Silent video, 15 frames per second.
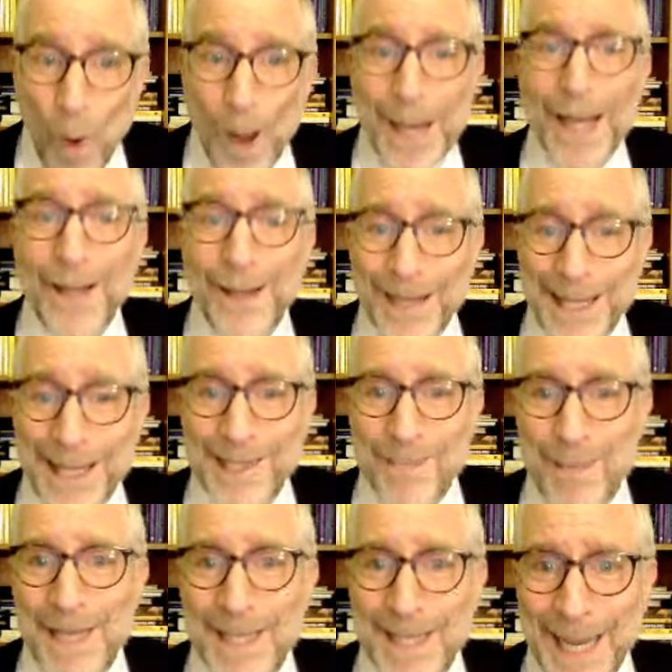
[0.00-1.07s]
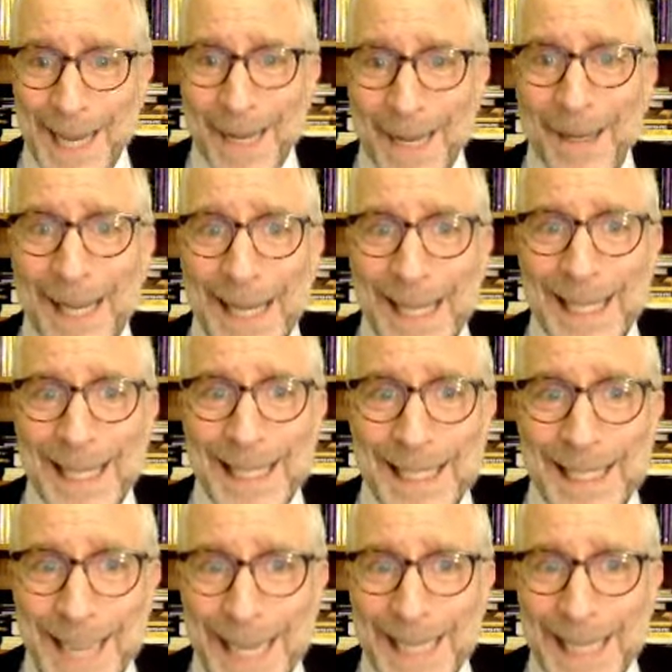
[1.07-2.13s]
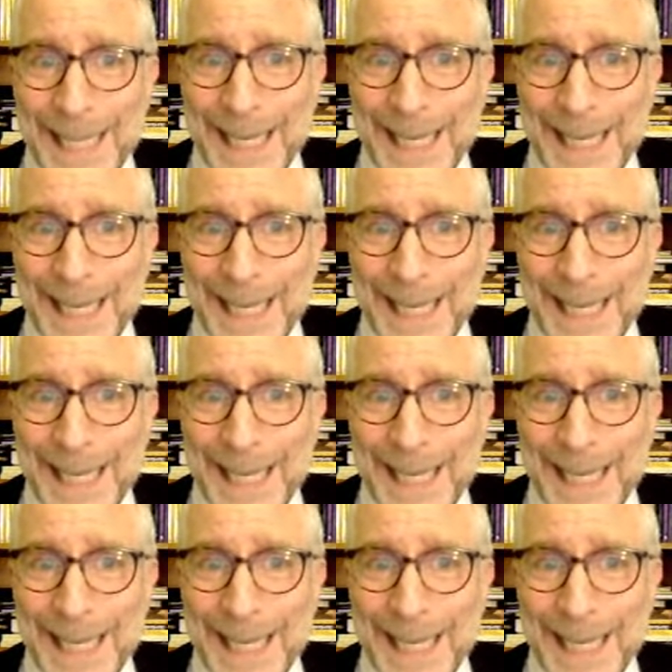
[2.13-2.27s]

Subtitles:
oil is missing. Ding,